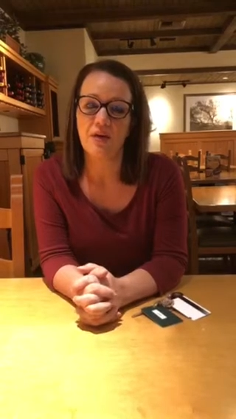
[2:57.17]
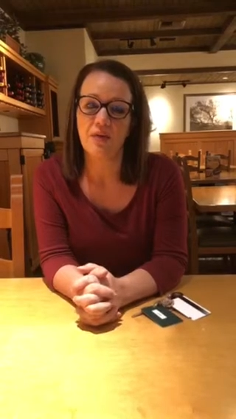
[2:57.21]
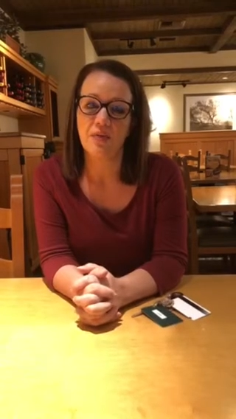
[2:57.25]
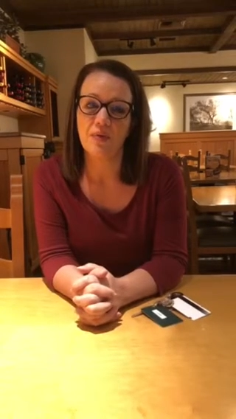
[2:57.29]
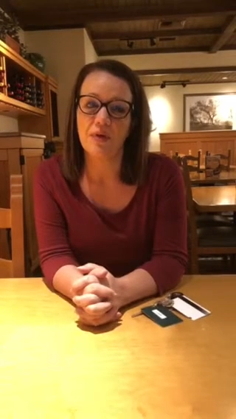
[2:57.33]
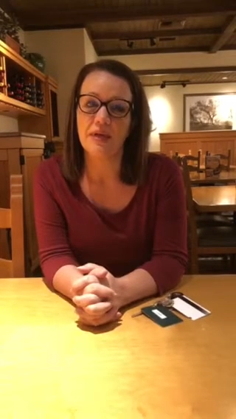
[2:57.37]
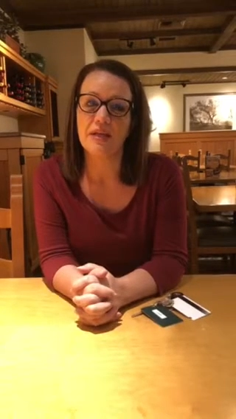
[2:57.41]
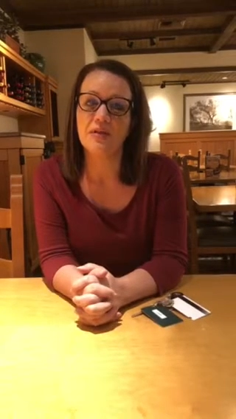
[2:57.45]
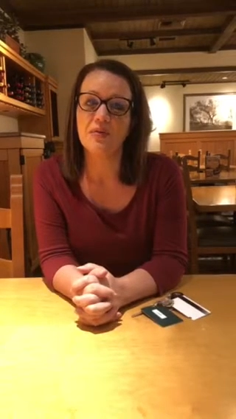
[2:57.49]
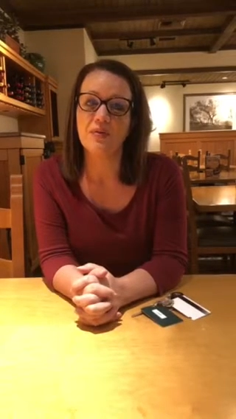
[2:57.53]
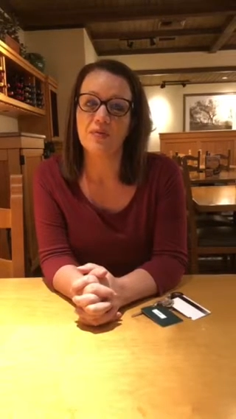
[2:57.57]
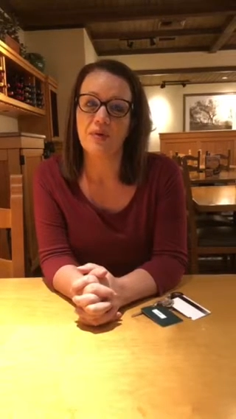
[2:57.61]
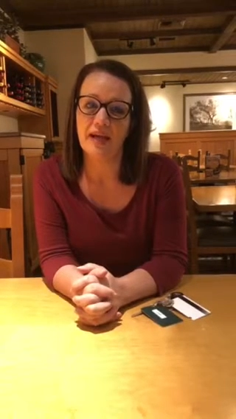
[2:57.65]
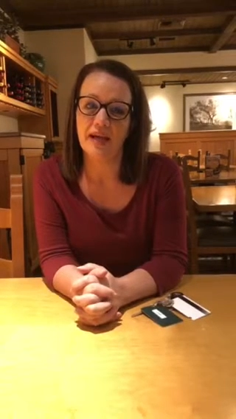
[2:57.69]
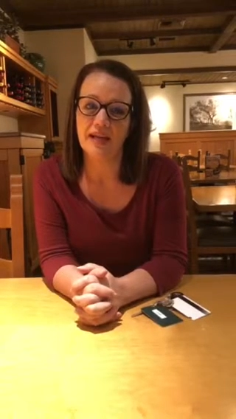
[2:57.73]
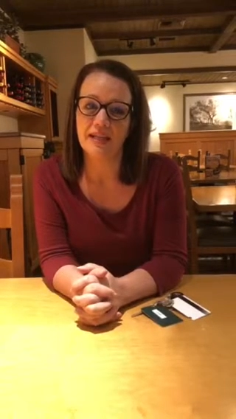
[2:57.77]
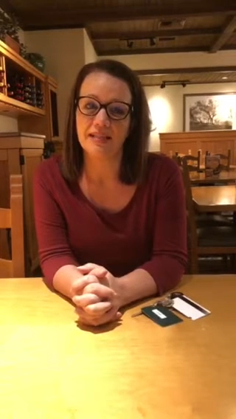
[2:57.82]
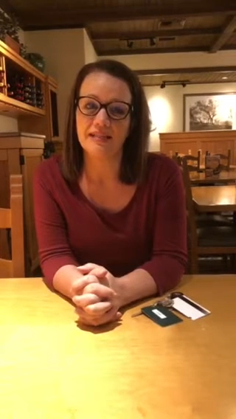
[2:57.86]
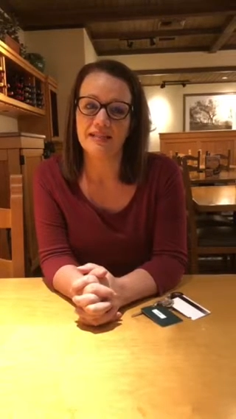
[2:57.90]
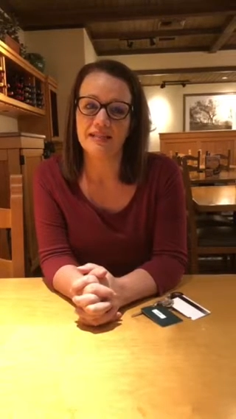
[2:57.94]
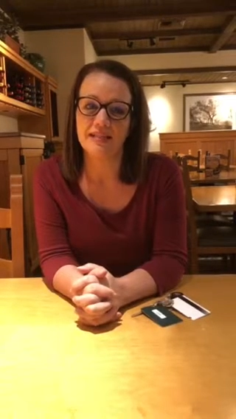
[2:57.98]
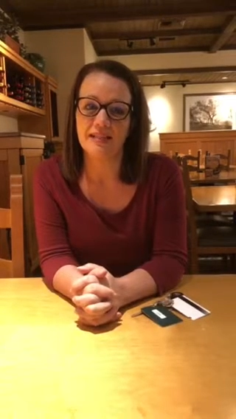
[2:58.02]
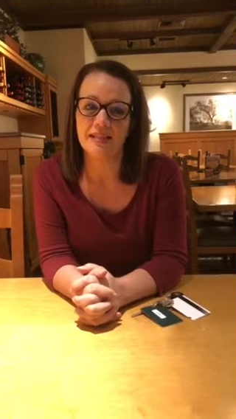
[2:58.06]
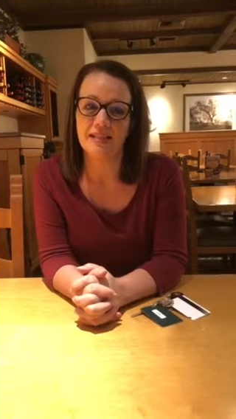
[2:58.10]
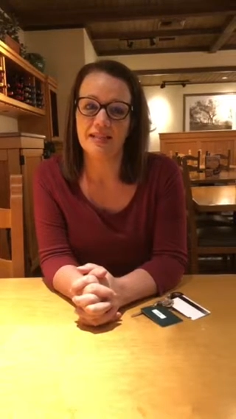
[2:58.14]

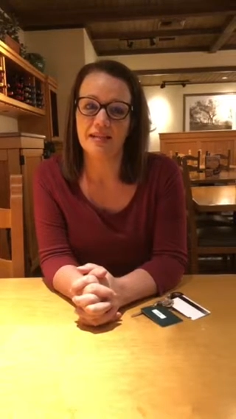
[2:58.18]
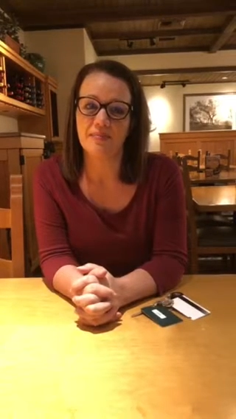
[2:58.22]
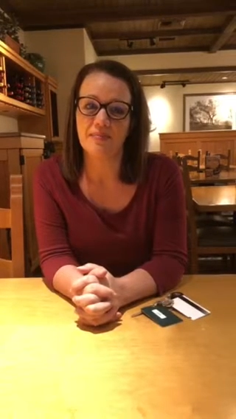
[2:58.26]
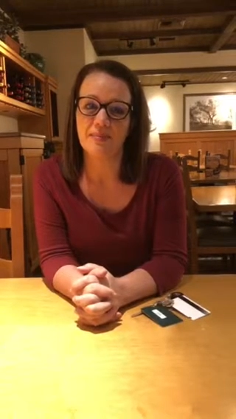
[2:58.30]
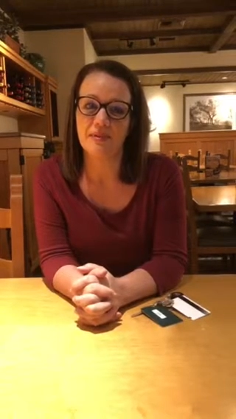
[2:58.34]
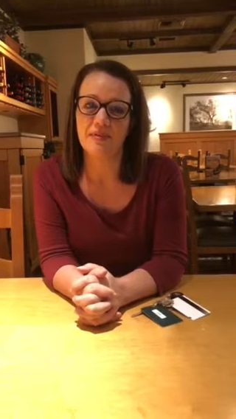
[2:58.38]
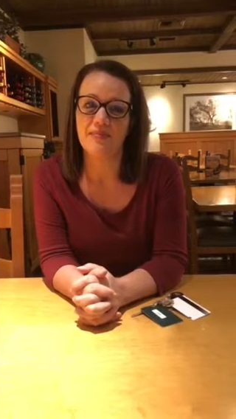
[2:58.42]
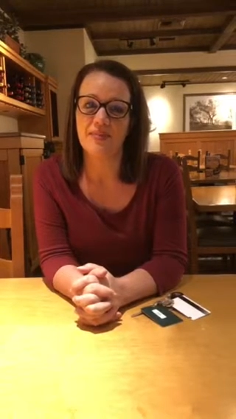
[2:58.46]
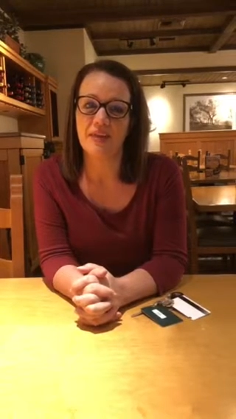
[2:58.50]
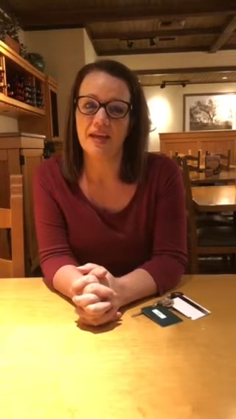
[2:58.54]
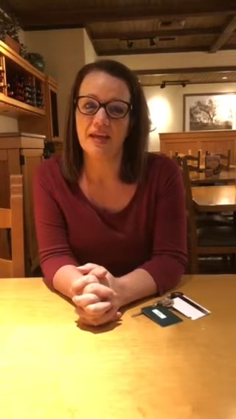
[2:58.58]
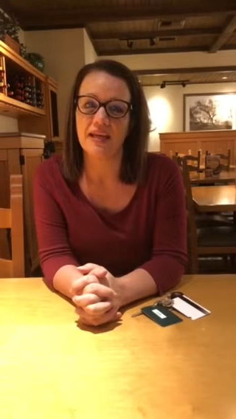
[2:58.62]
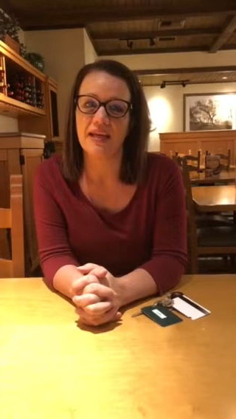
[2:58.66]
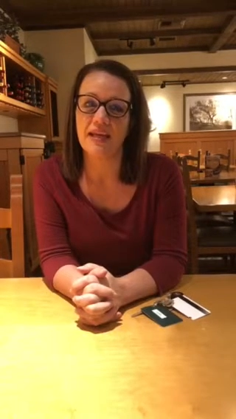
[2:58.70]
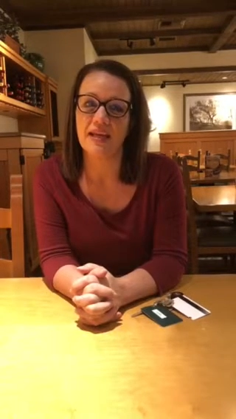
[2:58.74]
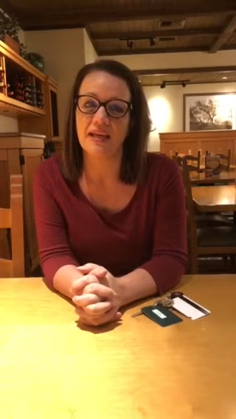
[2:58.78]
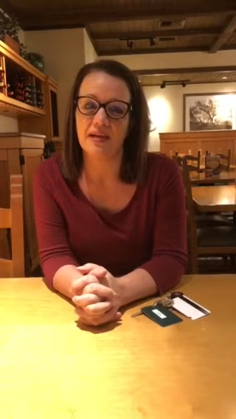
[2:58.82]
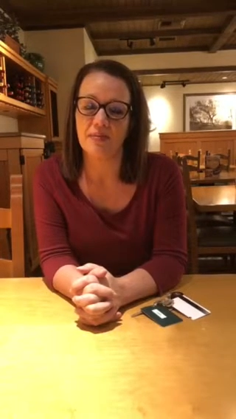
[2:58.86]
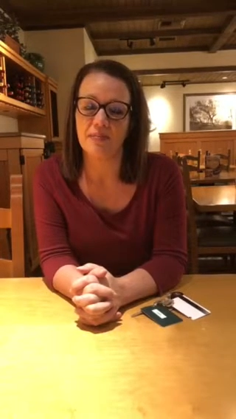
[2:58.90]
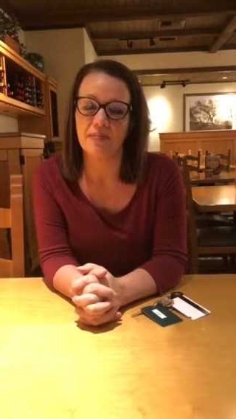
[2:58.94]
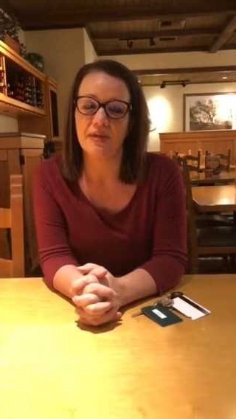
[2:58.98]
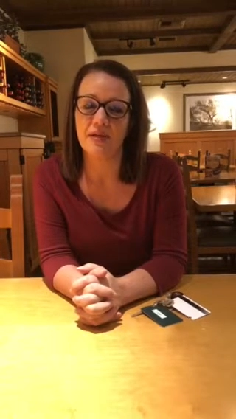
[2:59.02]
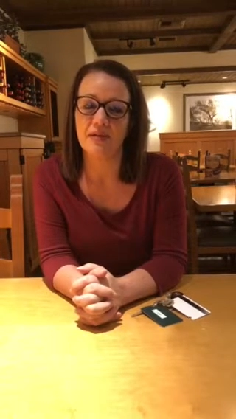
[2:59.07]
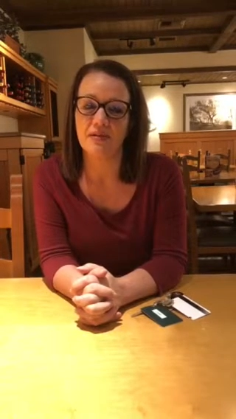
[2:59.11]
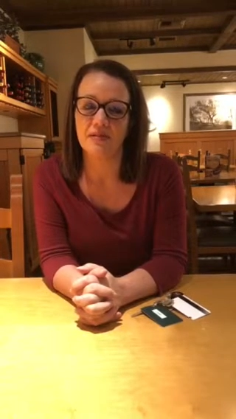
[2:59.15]
redirect them if they
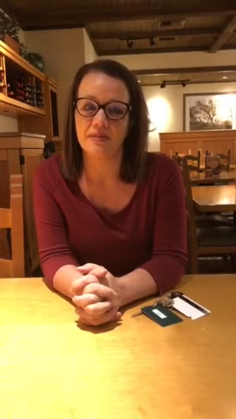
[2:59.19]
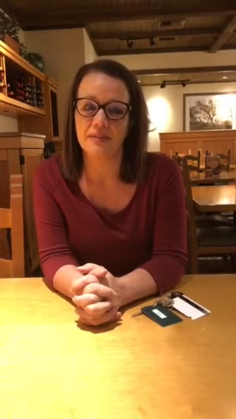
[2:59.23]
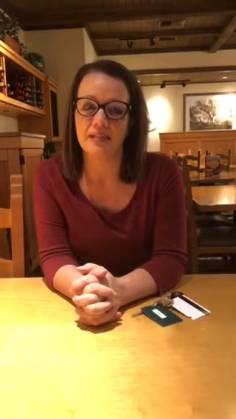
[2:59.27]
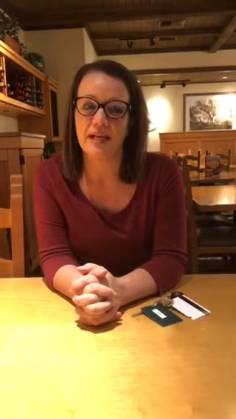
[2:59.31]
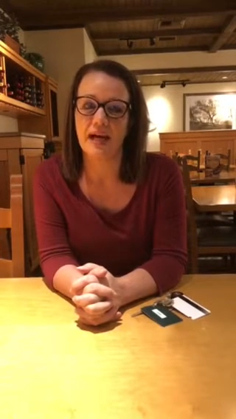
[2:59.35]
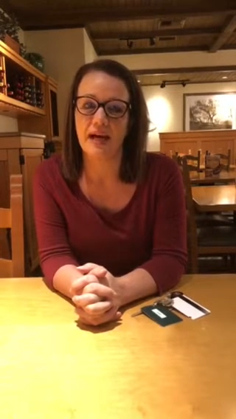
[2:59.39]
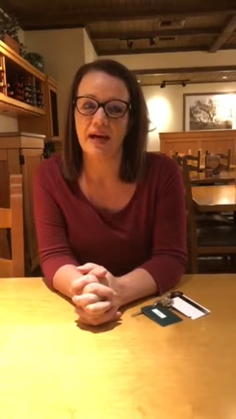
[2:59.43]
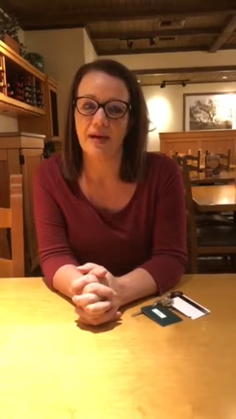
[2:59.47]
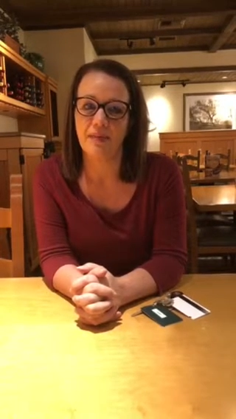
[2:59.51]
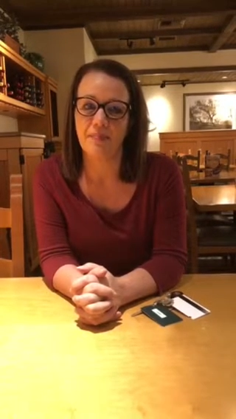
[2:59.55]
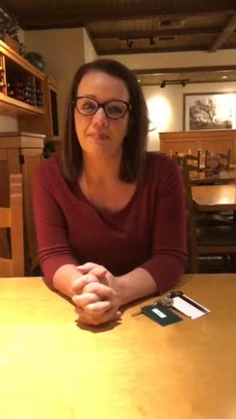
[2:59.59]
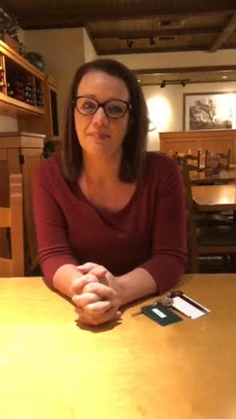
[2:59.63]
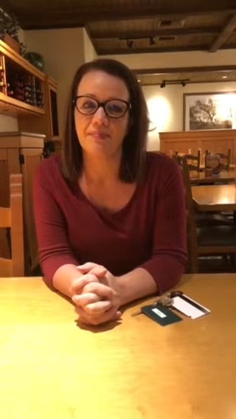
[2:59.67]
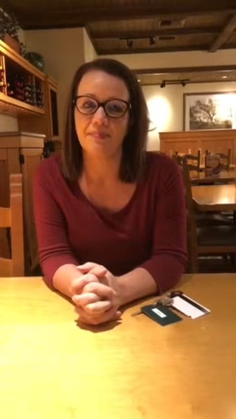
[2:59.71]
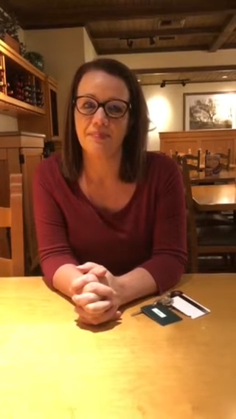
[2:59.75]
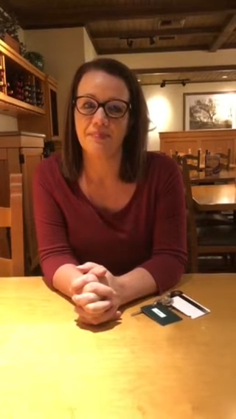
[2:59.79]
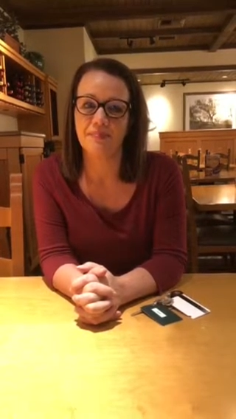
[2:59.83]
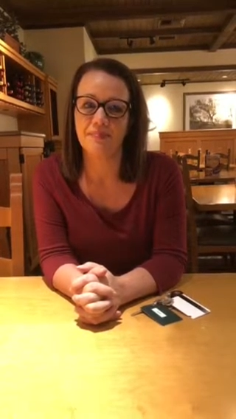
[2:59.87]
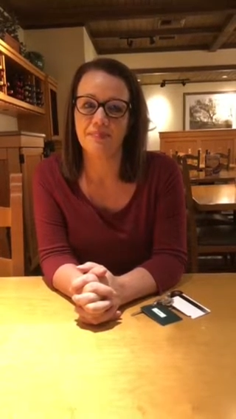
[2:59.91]
can't be on time.